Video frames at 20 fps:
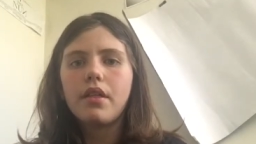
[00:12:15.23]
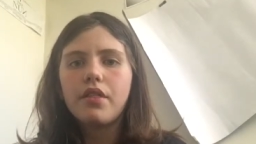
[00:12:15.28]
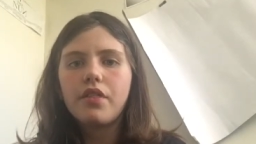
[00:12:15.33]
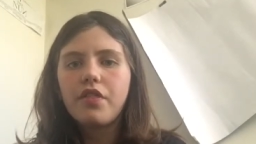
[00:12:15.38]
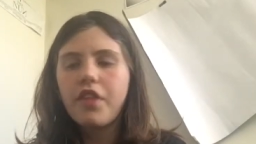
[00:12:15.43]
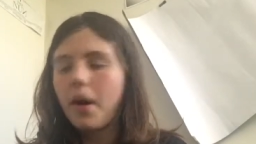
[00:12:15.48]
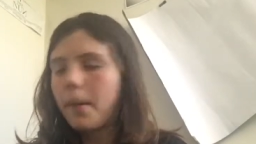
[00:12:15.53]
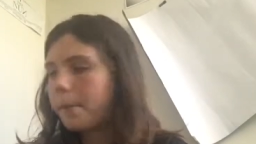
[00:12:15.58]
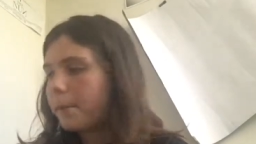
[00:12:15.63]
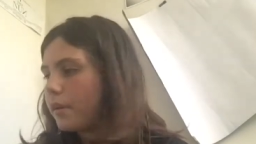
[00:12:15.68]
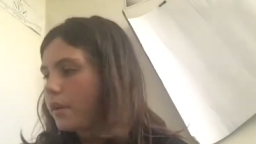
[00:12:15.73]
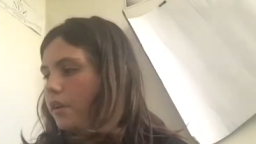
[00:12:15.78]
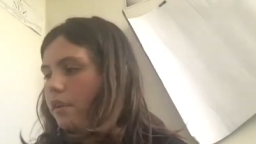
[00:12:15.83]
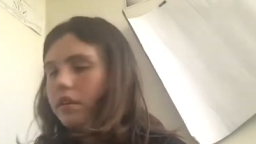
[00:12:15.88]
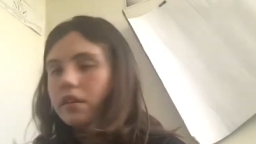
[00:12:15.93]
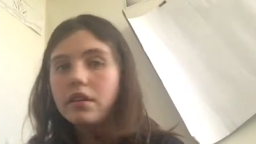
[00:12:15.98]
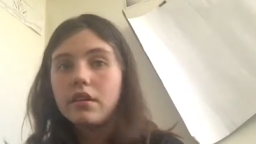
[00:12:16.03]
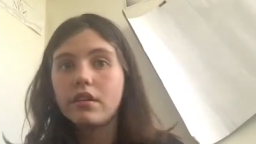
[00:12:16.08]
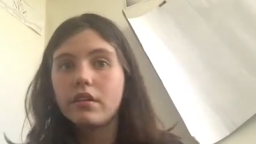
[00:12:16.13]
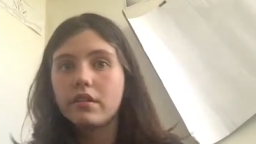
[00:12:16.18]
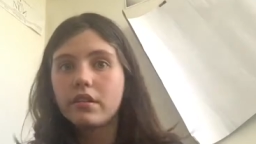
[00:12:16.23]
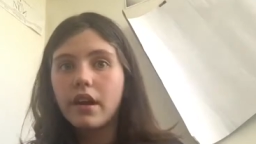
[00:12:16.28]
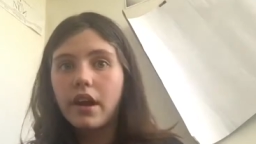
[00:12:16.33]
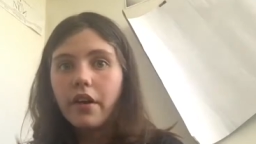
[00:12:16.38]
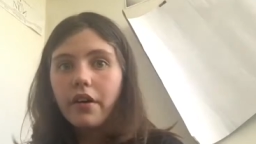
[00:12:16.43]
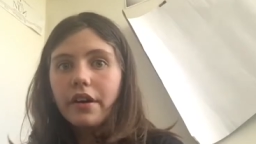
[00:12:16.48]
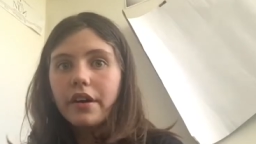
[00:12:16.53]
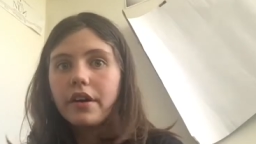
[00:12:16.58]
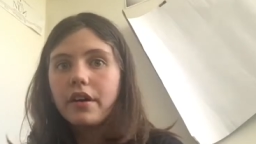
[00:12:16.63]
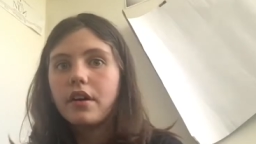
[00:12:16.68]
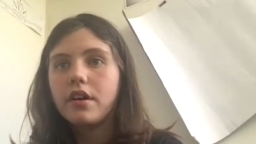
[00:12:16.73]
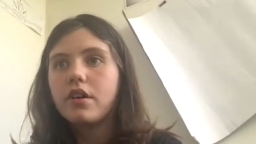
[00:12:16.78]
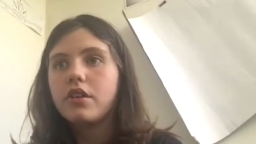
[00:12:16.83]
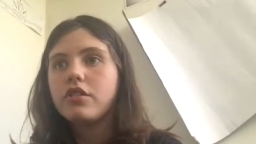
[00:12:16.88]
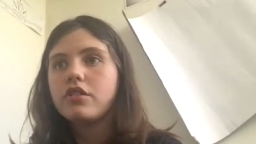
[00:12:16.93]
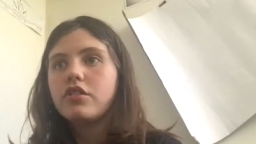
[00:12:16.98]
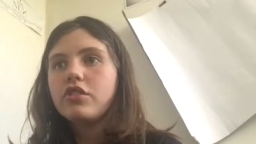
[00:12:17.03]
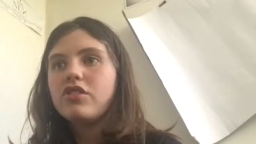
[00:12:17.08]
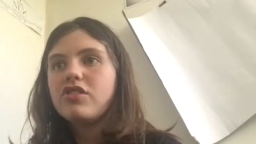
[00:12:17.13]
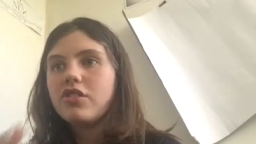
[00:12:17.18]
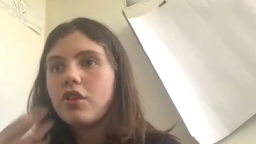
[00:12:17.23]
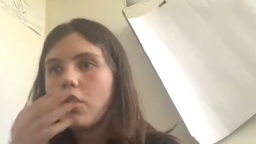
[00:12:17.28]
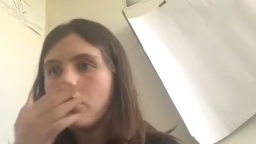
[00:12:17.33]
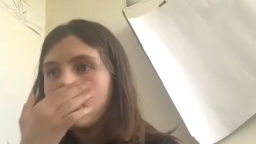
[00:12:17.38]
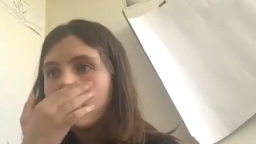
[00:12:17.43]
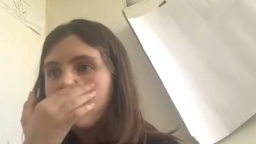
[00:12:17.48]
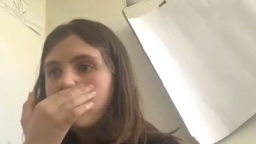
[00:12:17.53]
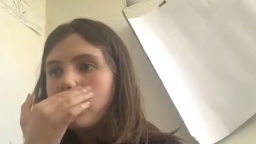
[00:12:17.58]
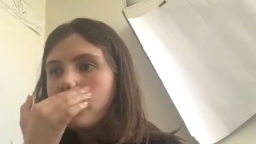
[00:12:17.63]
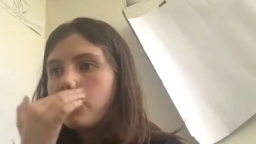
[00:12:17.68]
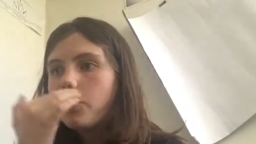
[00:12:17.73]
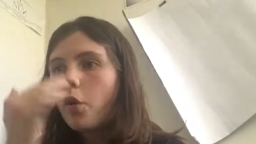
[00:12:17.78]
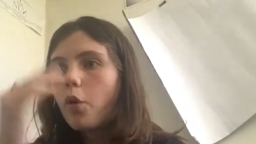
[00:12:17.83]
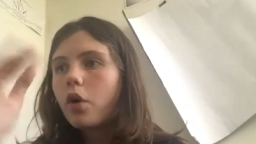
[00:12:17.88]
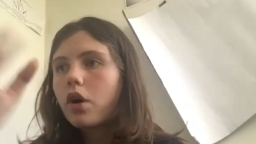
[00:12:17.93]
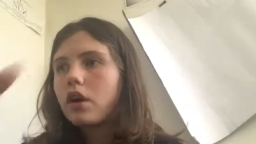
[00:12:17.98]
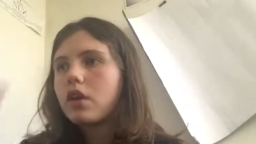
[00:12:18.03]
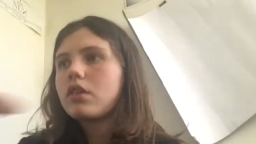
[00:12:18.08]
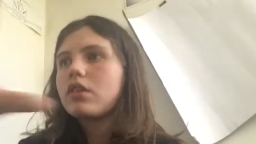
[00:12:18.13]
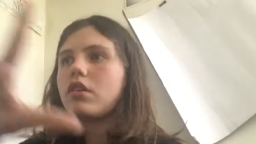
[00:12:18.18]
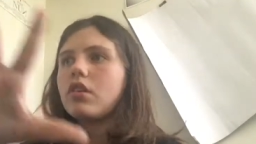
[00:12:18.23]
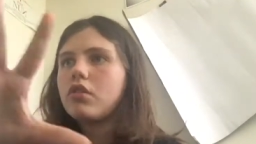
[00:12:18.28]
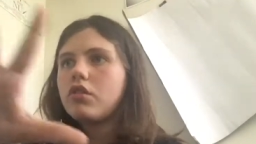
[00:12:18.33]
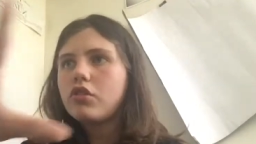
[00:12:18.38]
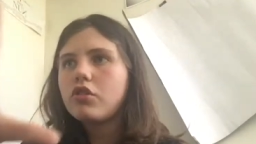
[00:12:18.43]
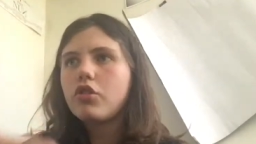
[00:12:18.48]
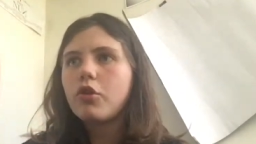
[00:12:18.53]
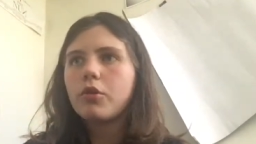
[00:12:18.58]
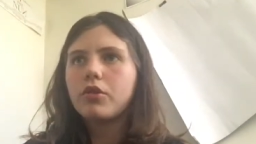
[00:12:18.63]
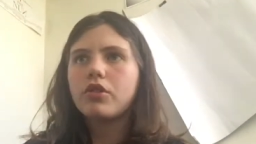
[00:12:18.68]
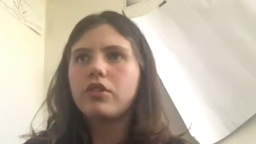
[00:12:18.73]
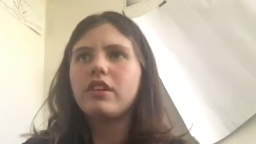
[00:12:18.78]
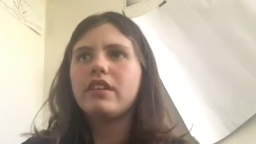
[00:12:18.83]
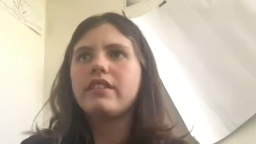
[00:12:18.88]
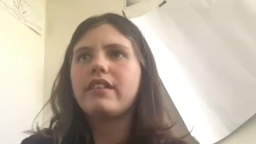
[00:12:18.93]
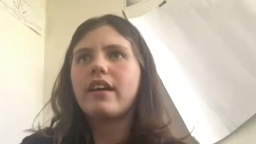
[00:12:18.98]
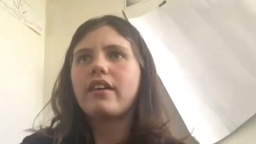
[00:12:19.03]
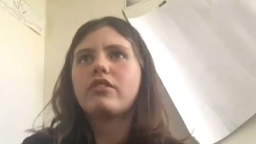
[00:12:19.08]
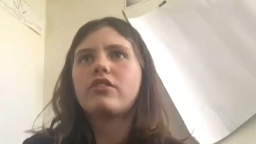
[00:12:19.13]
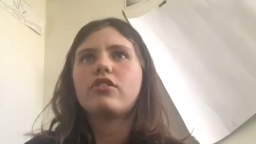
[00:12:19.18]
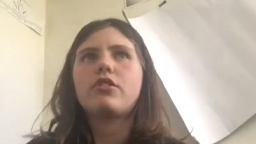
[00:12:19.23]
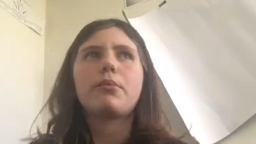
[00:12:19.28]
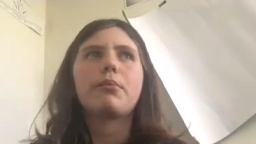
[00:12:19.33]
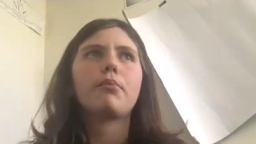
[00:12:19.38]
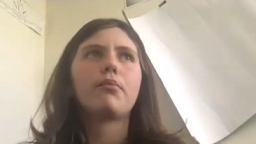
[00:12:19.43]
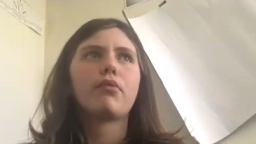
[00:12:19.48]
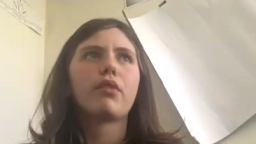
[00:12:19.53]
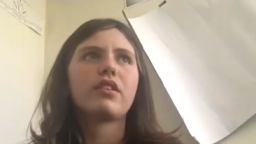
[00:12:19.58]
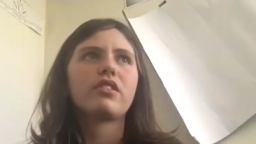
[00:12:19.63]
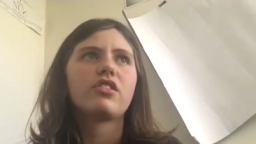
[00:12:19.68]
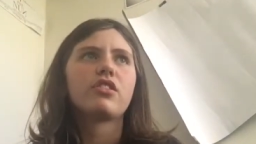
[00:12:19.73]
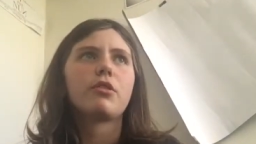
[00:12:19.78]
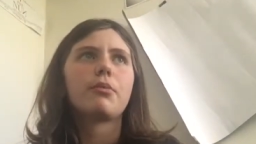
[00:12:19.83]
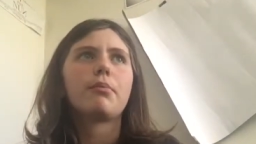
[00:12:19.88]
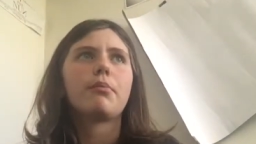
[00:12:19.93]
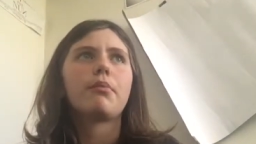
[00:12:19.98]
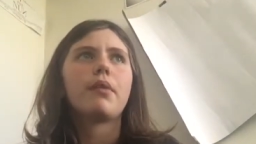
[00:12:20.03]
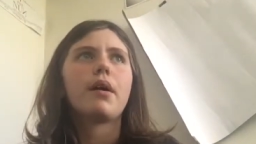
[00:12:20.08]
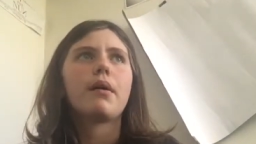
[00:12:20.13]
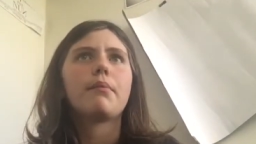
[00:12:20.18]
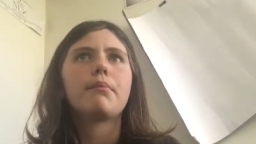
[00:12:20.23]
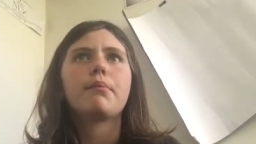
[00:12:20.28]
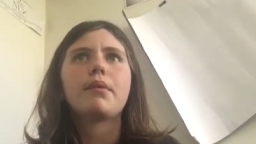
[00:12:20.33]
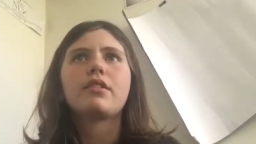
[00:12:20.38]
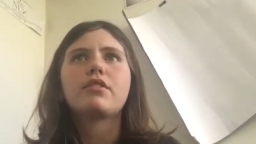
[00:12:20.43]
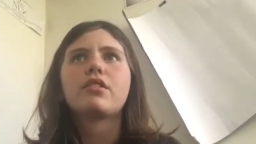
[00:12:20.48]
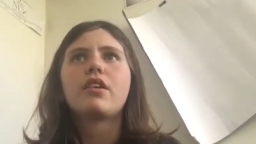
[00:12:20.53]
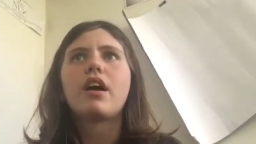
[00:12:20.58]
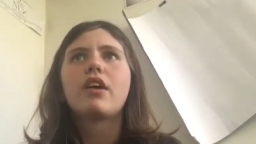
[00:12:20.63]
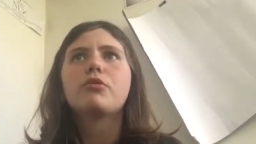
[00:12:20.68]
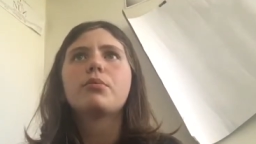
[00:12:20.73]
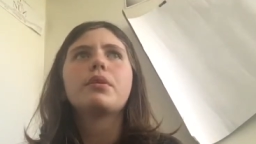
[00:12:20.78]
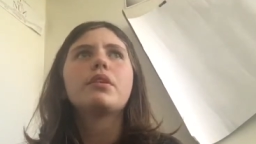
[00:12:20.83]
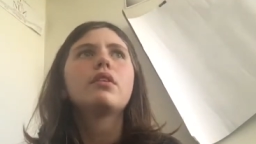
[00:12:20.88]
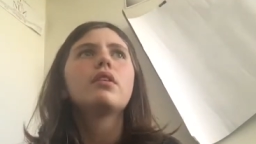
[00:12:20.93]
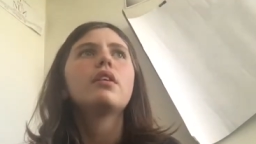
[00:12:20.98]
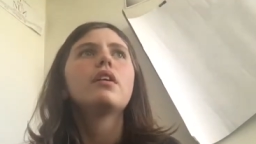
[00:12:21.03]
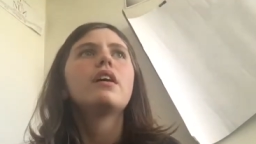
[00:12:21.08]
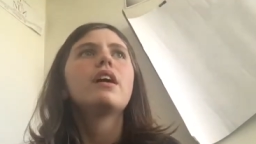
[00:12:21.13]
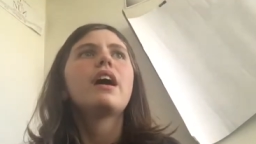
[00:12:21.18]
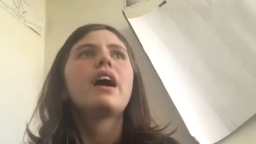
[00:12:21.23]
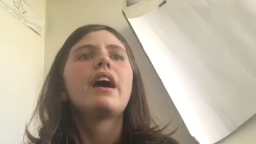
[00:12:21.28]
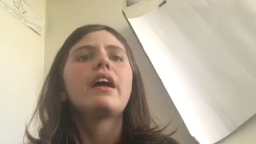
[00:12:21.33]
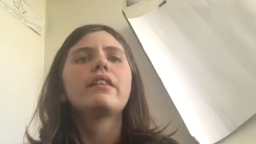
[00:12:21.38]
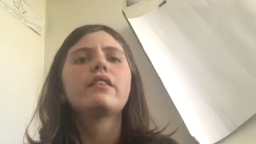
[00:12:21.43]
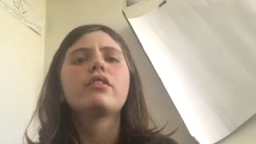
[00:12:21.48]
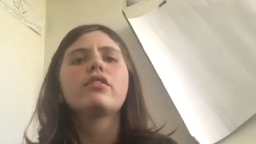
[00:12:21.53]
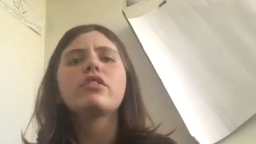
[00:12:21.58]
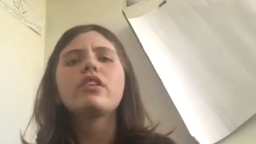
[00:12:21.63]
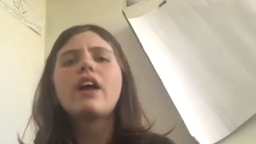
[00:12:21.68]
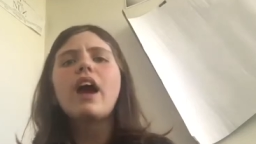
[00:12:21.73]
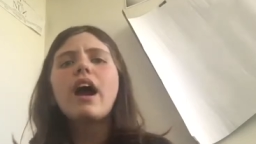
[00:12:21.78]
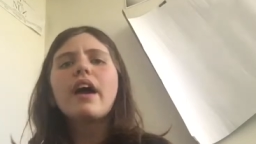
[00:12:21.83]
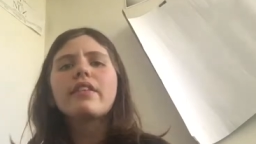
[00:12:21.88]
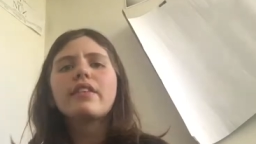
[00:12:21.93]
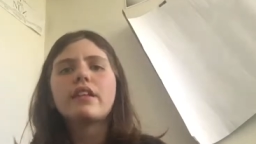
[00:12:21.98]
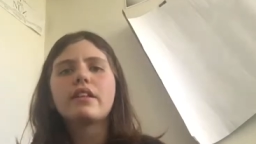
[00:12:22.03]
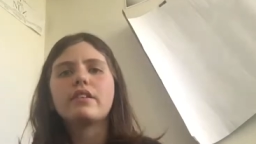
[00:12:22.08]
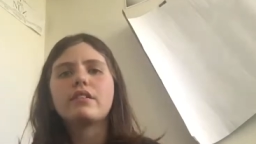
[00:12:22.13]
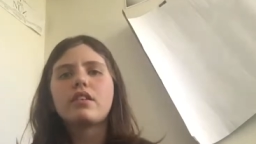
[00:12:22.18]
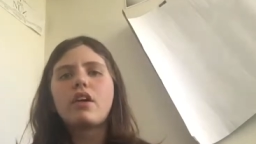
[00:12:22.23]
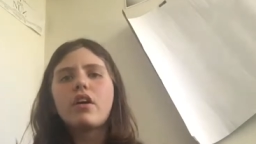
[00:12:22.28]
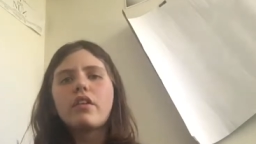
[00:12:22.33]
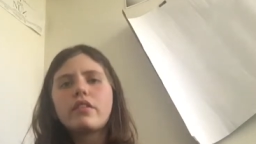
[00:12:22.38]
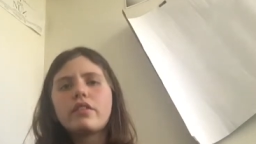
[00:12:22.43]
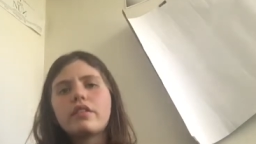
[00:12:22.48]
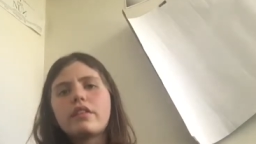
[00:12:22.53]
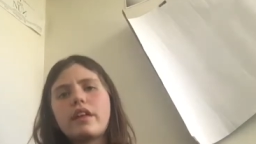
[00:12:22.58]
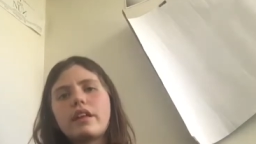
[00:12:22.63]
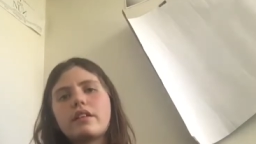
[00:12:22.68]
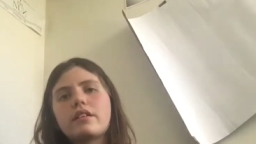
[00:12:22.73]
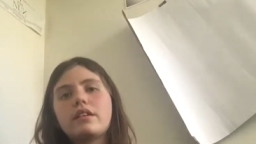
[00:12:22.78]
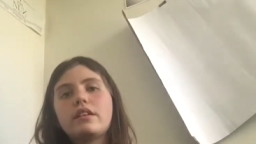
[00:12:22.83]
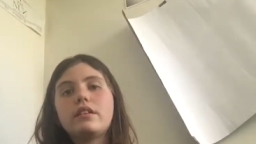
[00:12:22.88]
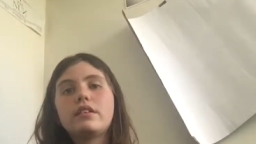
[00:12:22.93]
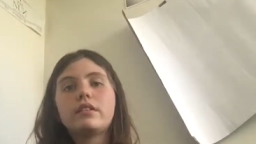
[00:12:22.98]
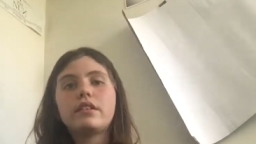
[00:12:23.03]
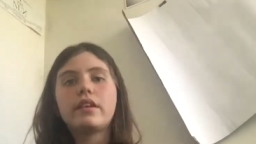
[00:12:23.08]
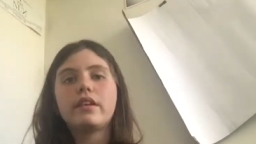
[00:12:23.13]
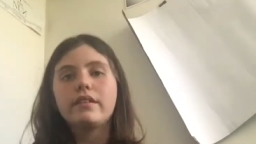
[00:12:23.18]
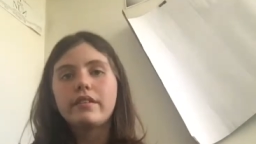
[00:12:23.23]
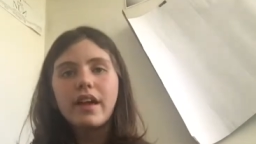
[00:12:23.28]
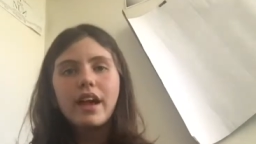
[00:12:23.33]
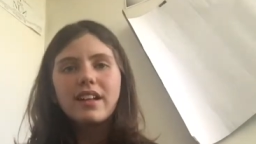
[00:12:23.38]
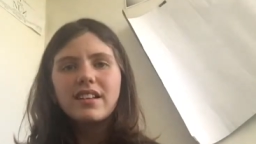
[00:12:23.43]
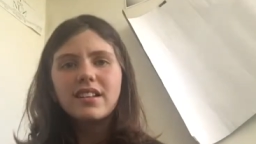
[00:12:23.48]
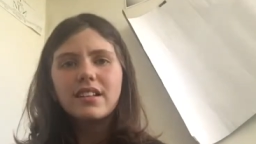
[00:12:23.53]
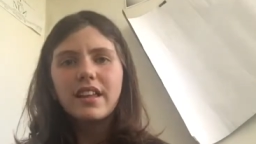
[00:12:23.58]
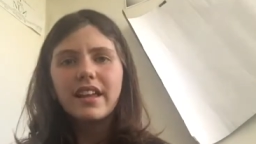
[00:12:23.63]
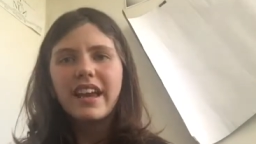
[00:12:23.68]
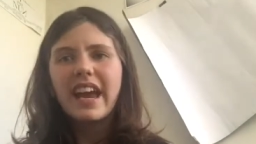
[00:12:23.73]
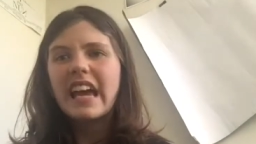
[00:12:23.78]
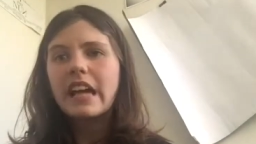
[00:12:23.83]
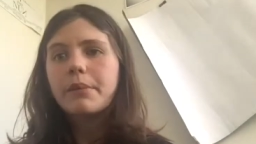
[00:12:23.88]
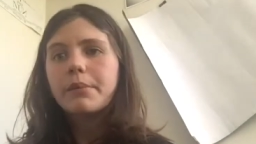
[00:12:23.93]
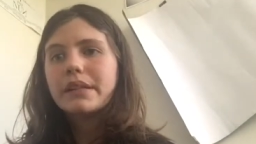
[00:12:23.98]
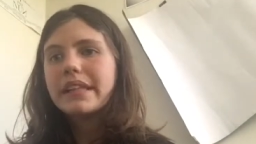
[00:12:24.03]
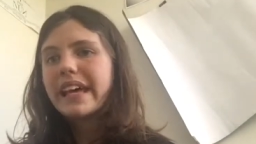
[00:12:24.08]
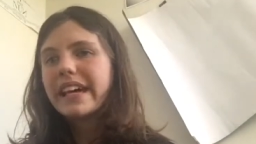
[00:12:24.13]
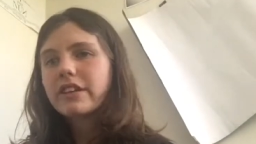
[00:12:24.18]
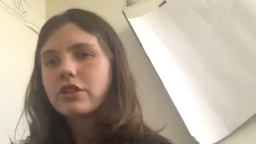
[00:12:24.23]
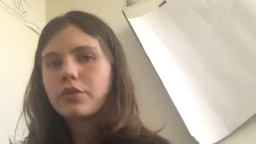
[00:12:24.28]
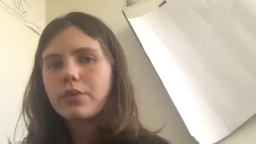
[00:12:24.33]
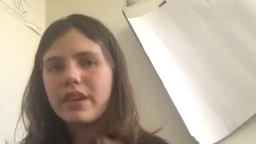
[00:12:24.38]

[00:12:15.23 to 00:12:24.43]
thump. Scary. So you go to the door which leads out to the rest of the mental hospital, and there's a guy he's exactly like Hannibal Lecter.